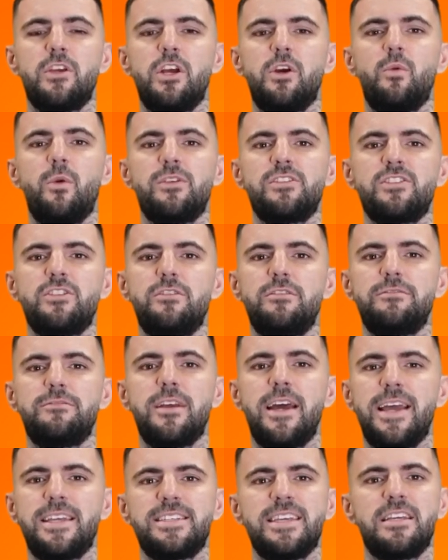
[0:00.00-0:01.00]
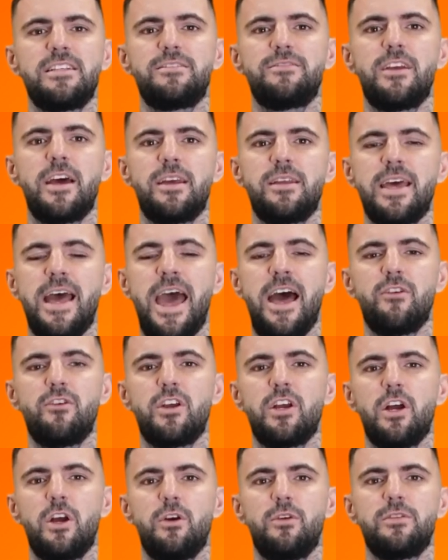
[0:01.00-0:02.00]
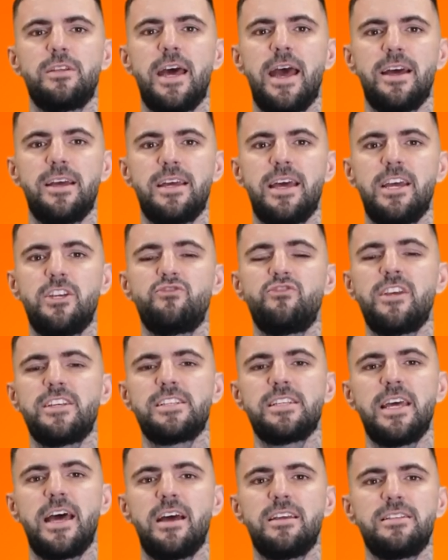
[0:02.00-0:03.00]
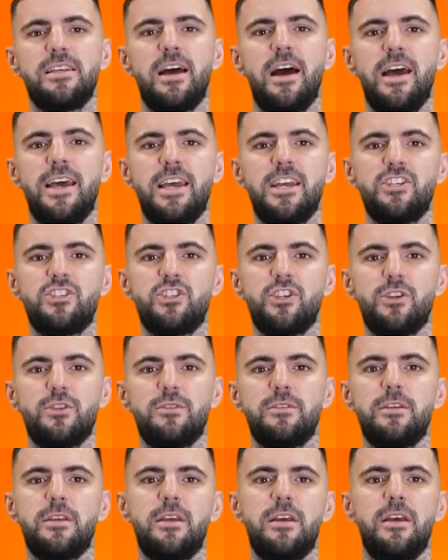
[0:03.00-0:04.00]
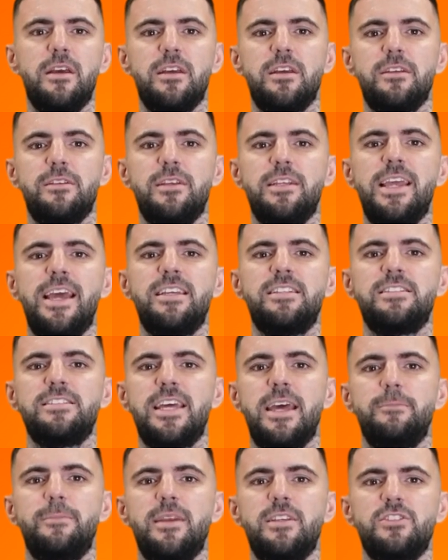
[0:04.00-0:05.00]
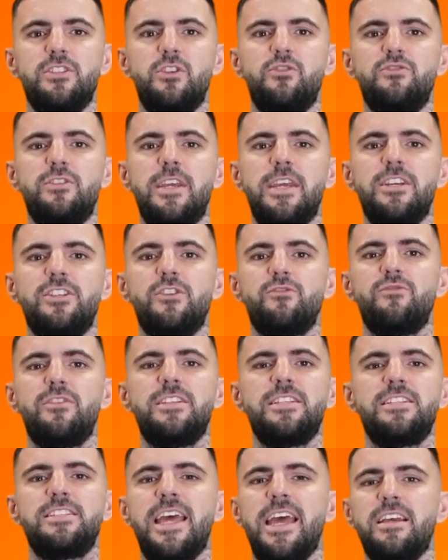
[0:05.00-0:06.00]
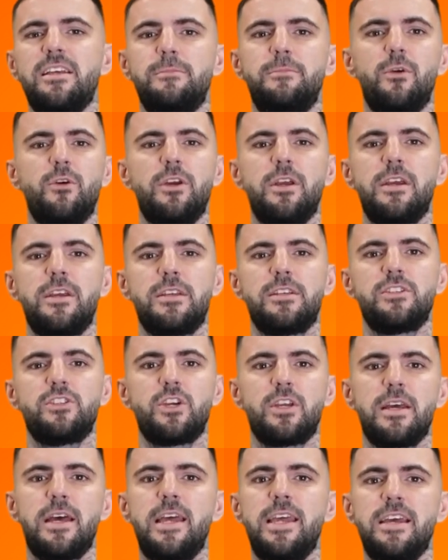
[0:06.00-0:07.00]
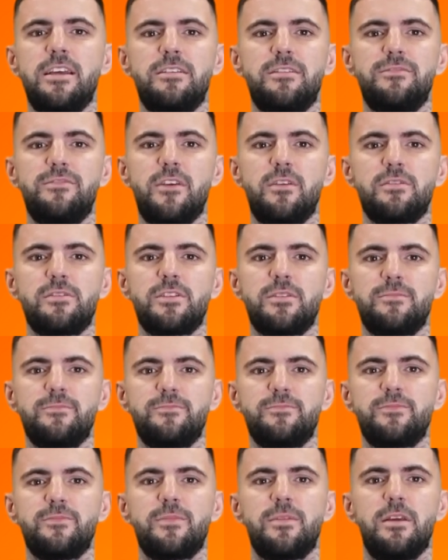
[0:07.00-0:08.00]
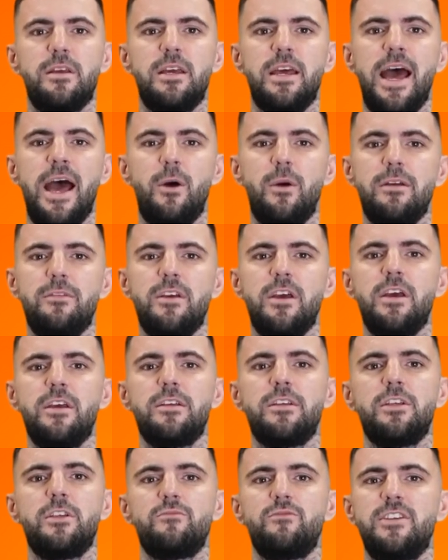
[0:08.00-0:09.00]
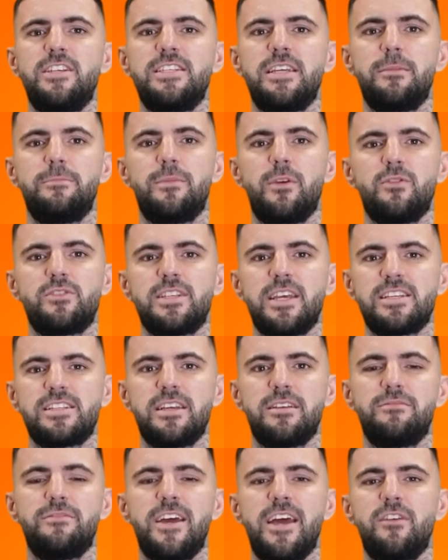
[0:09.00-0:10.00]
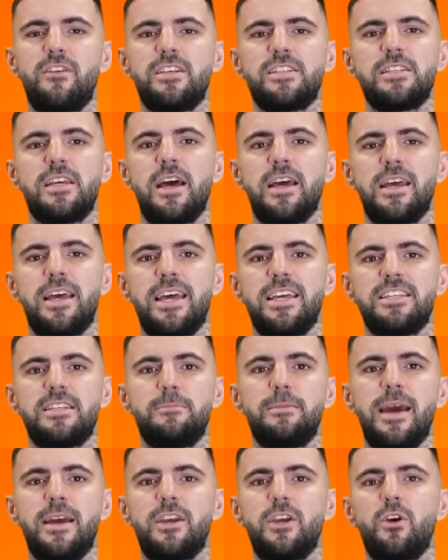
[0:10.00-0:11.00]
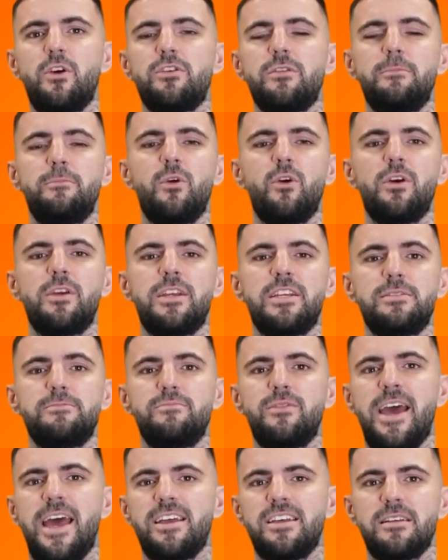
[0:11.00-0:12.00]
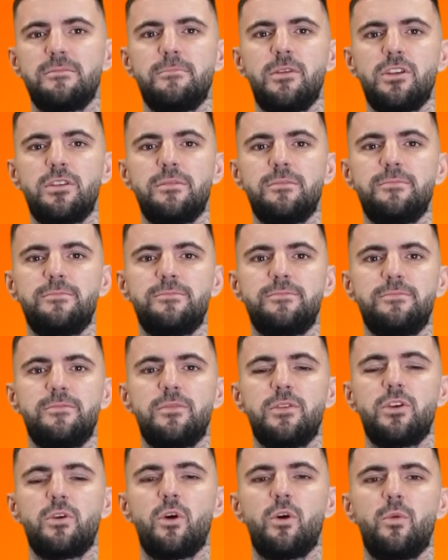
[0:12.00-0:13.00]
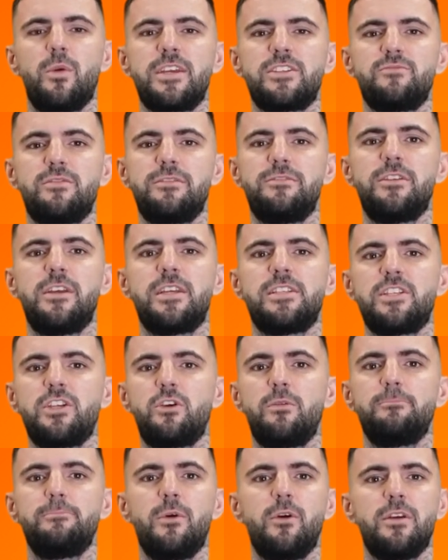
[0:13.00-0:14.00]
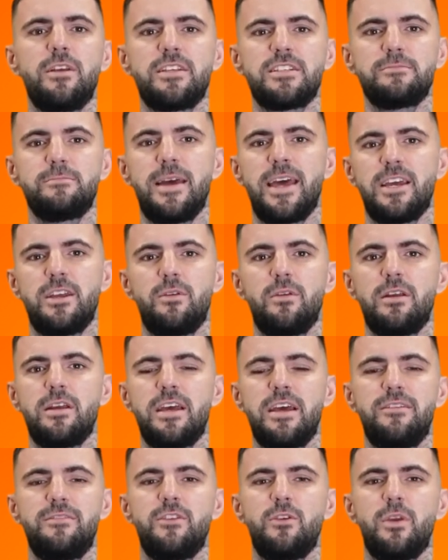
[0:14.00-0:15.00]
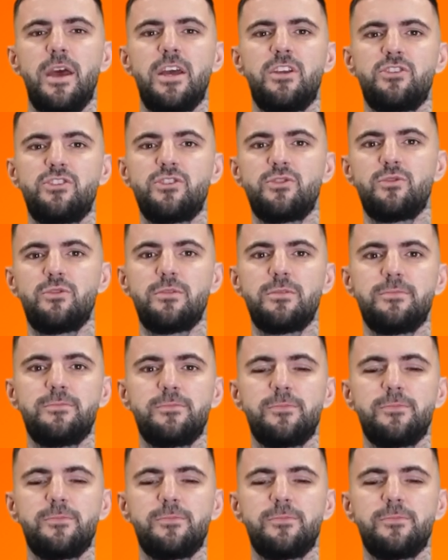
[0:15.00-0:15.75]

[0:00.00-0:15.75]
Once you've identified the error code and addressed the underlying issue, the next step is usually to reset the boiler to clear the fault. However, the reset process can vary slightly depending on the boiler's brand and model. Always refer to your boiler's manual if you're unsure.